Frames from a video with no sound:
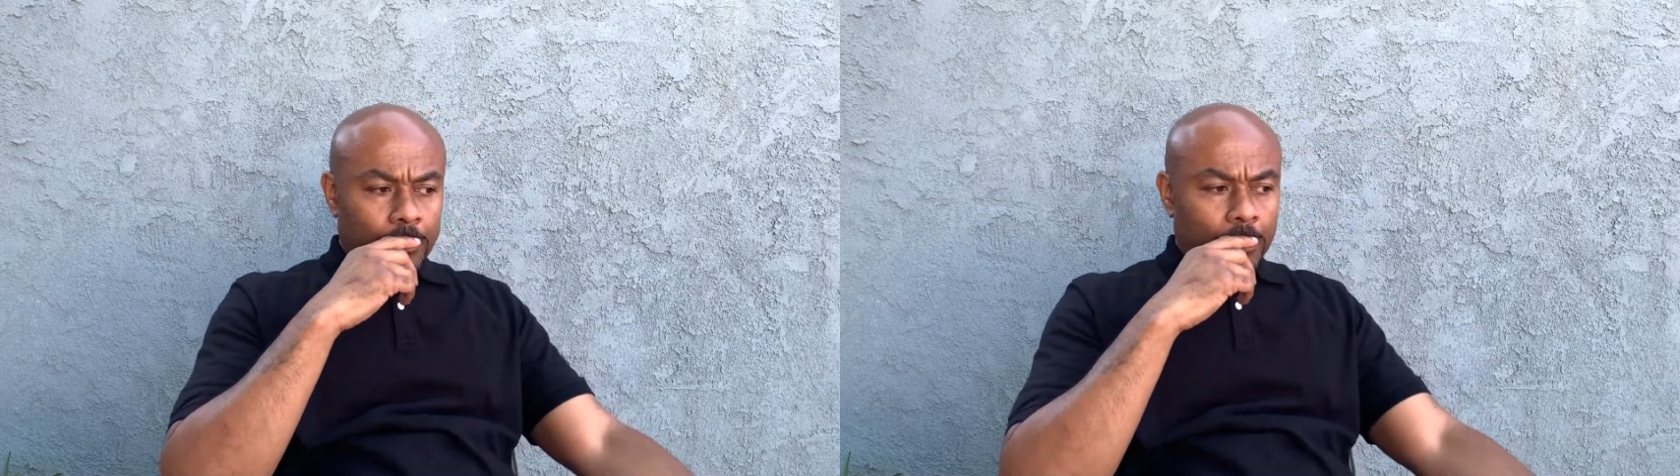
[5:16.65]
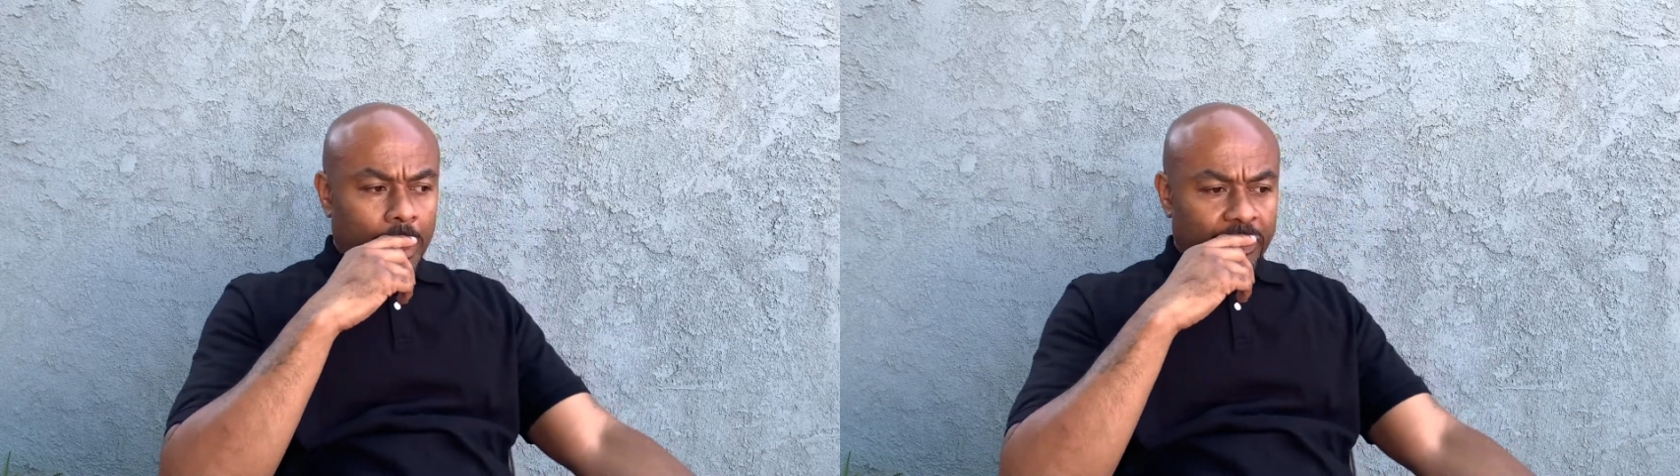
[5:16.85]

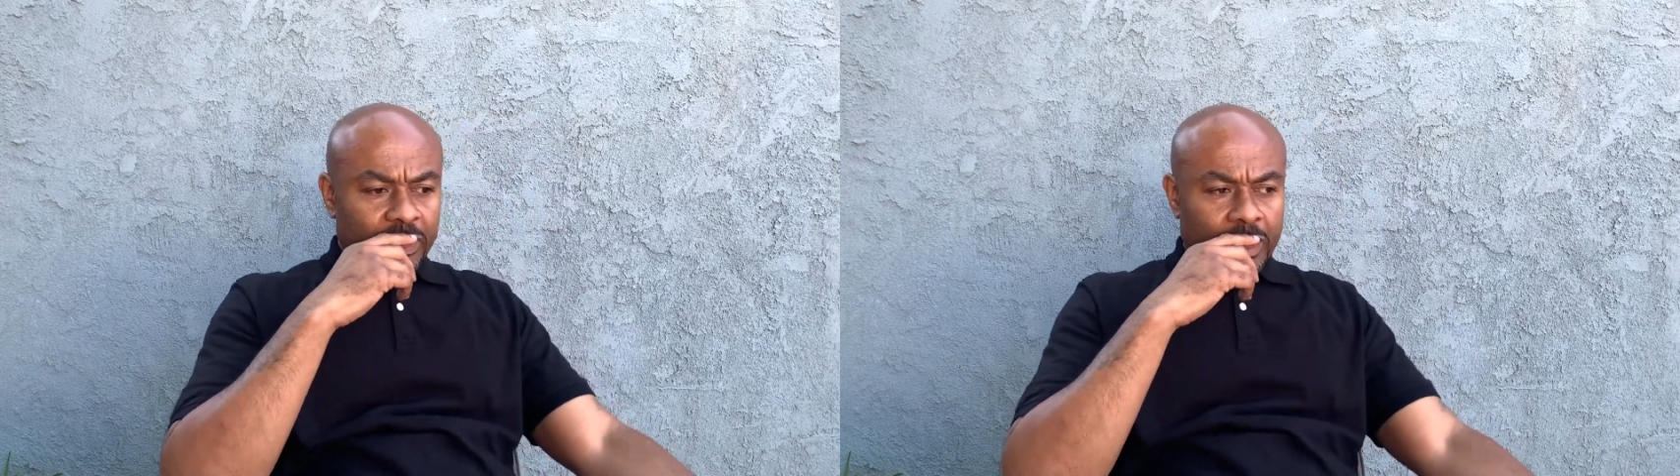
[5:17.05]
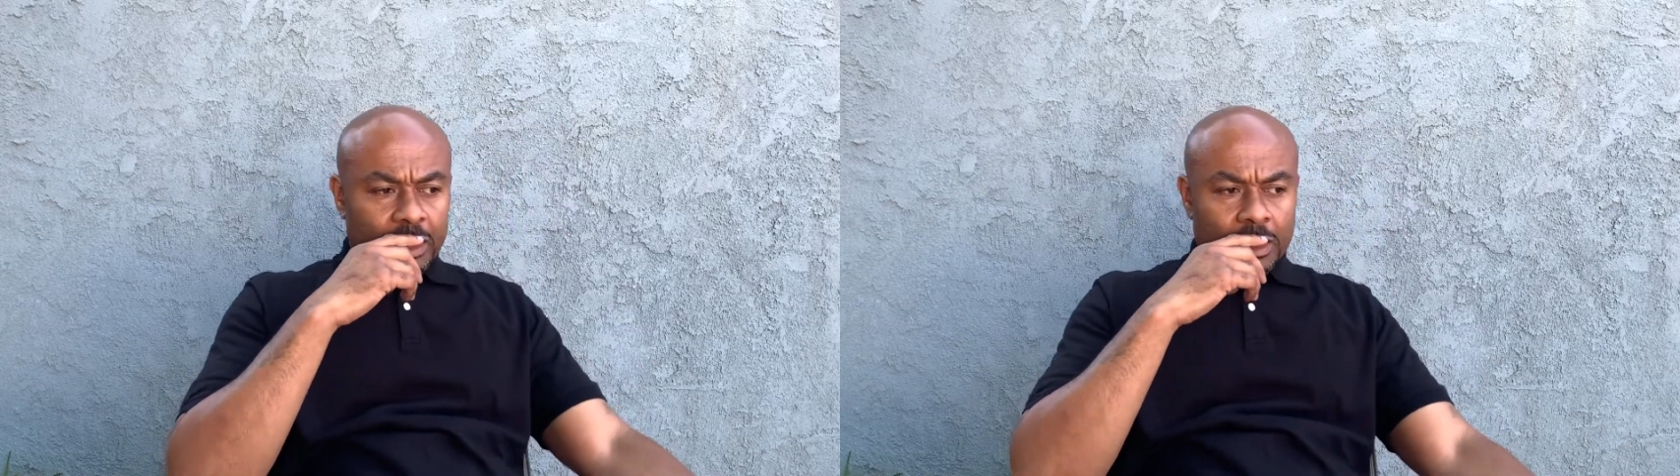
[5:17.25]
I
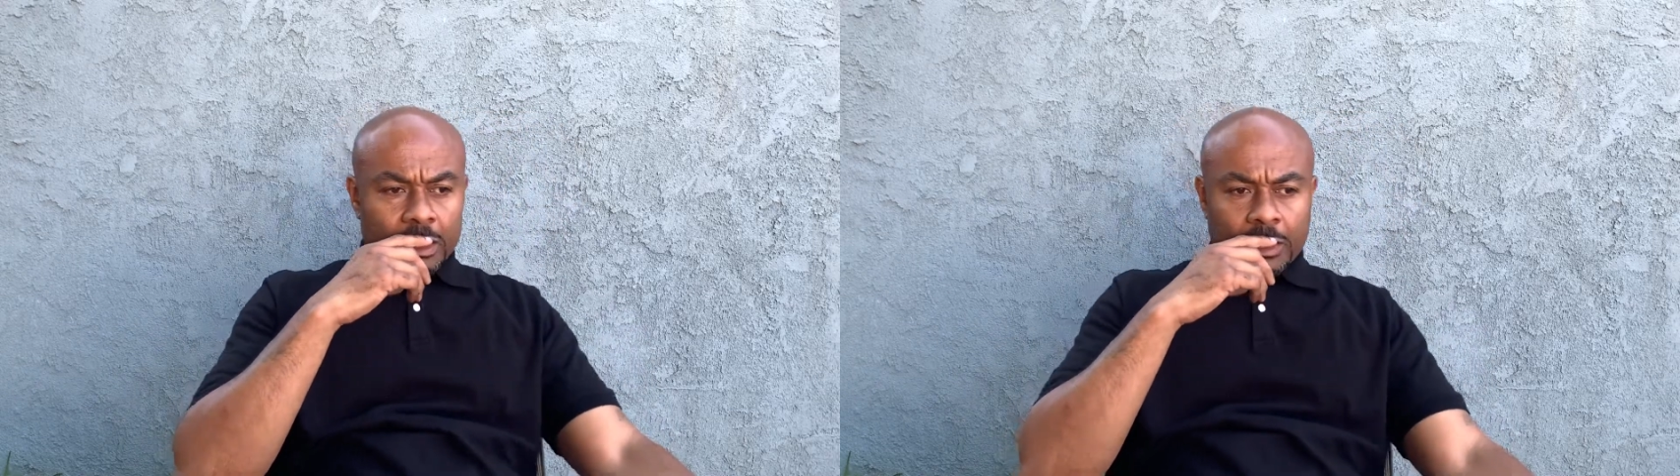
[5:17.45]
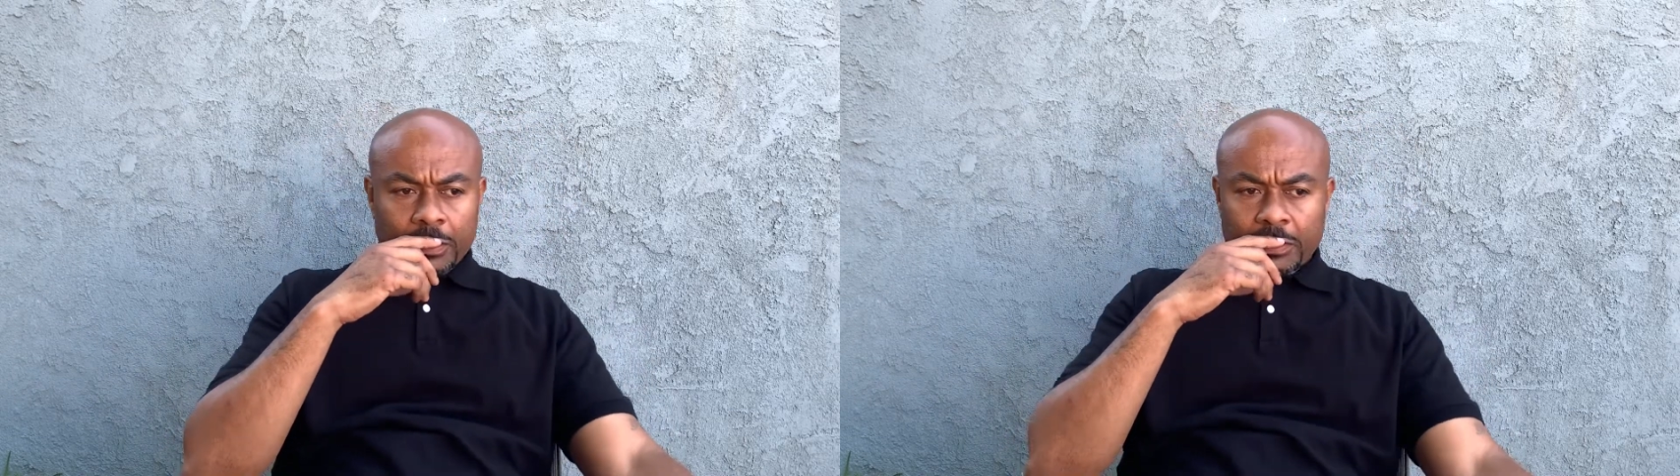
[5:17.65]
think
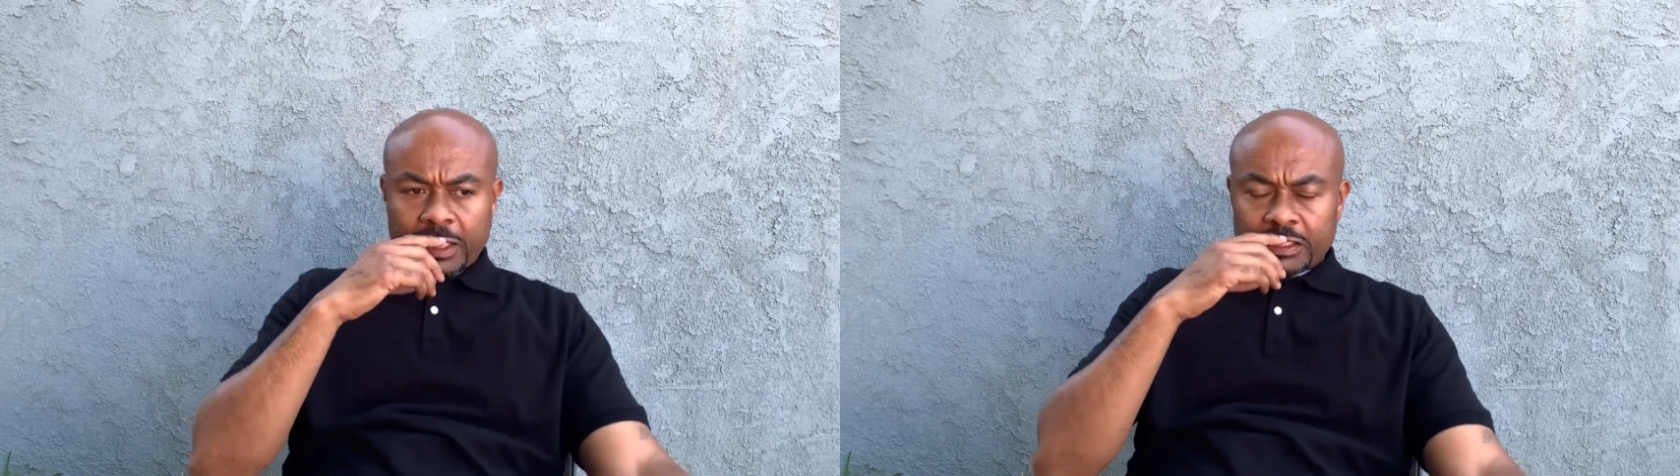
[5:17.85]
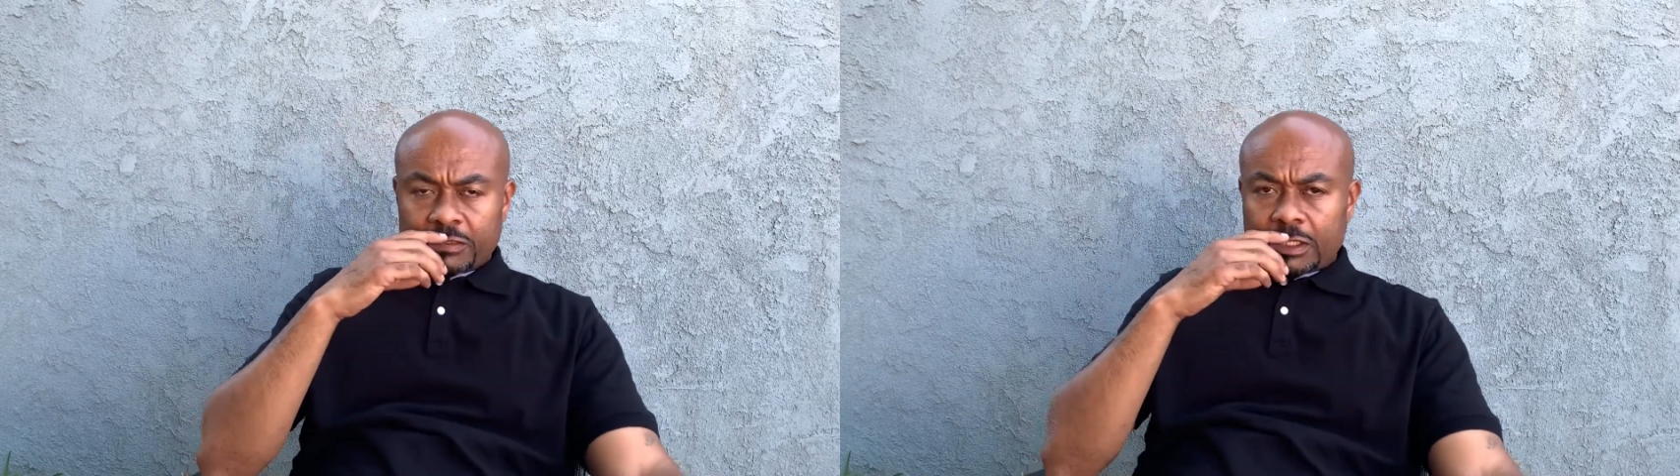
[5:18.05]
these